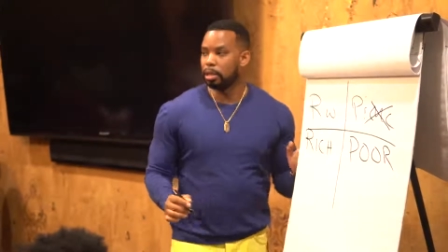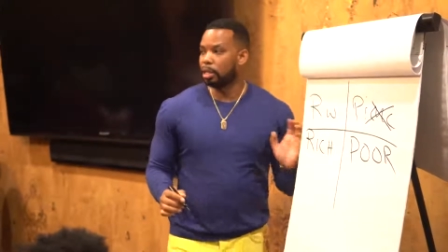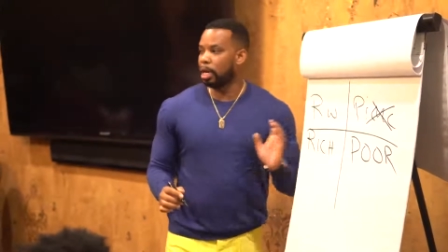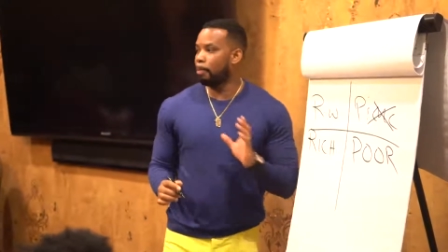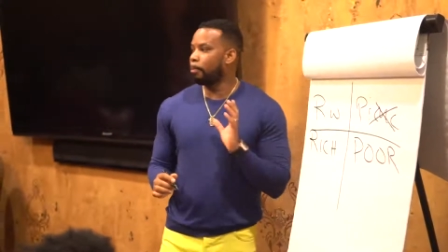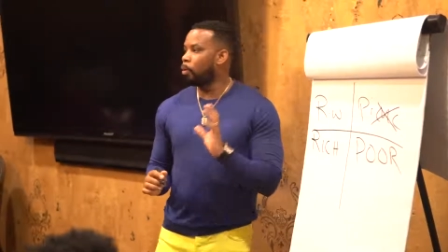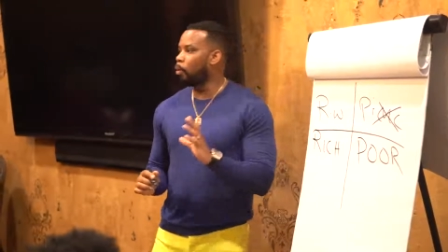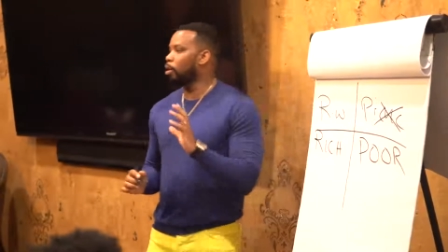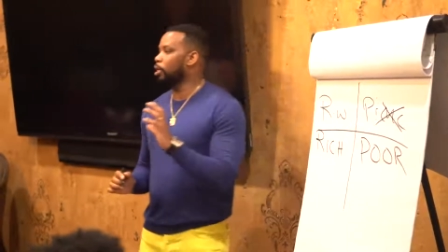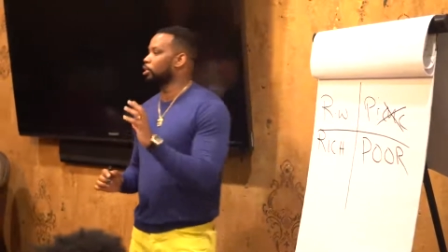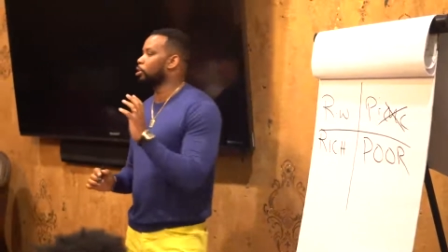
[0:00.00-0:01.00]
Now,
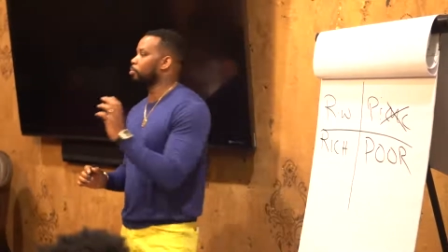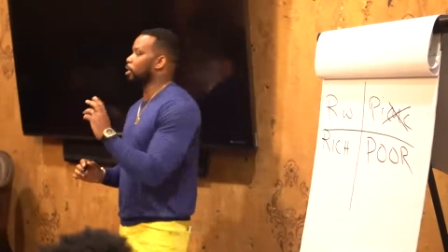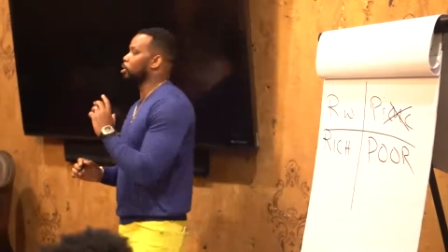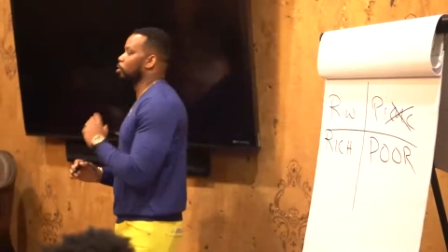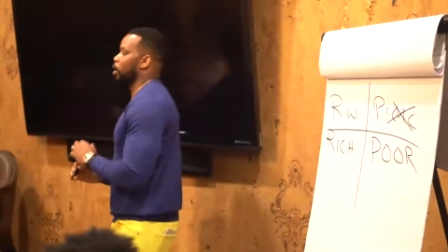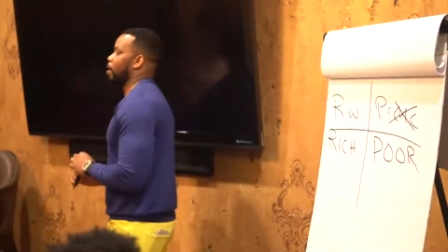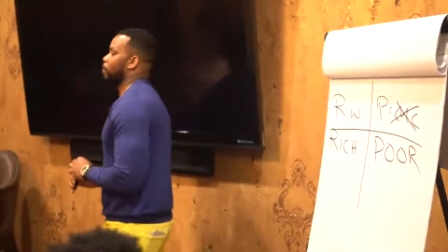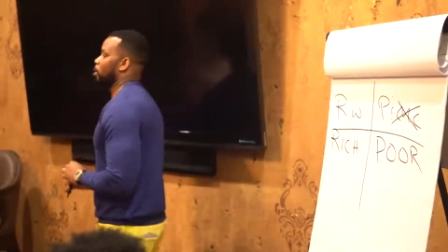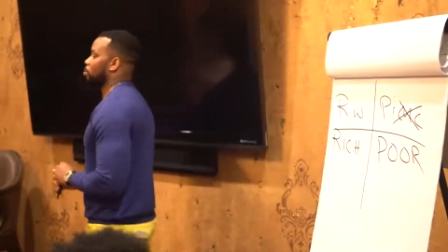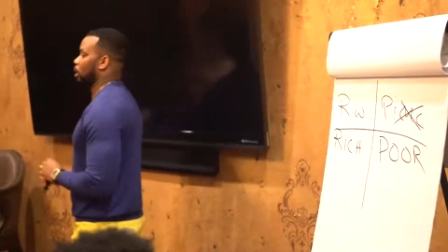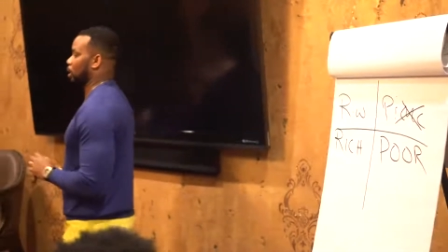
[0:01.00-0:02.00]
poor doesn't mean you don't have
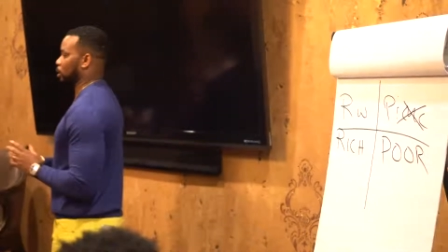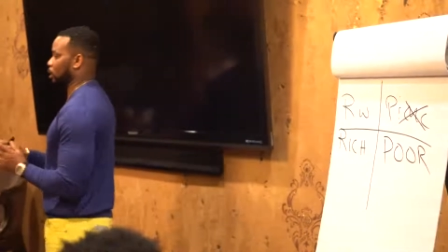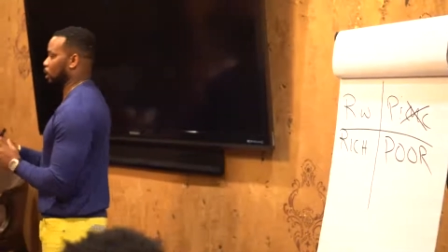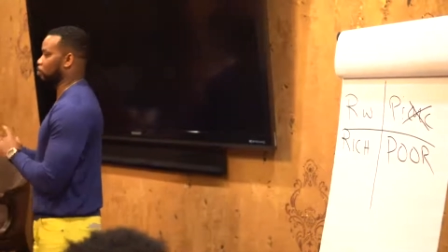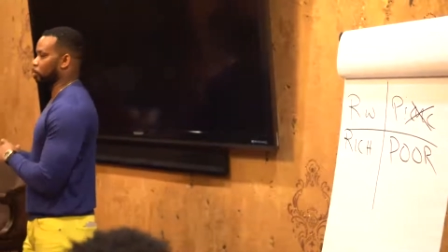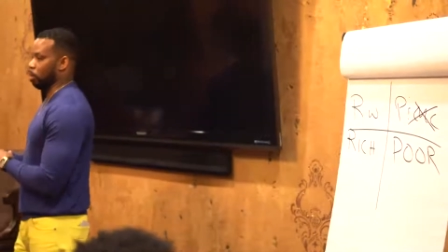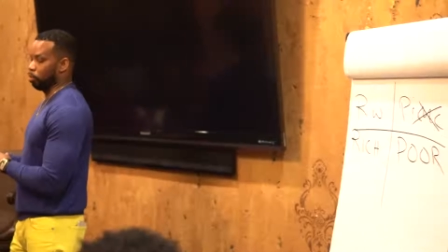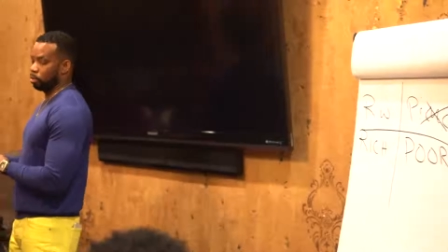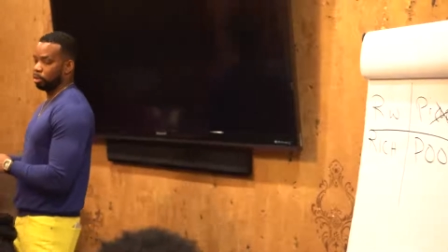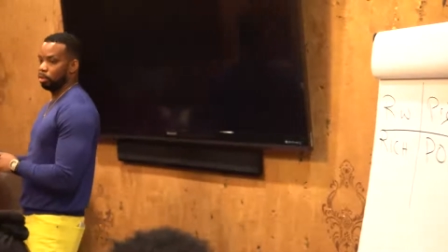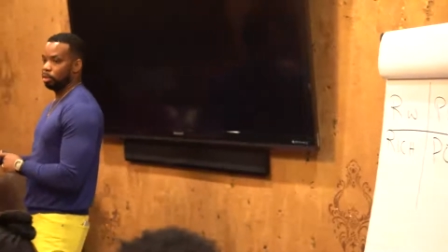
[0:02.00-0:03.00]
any money. That's broke.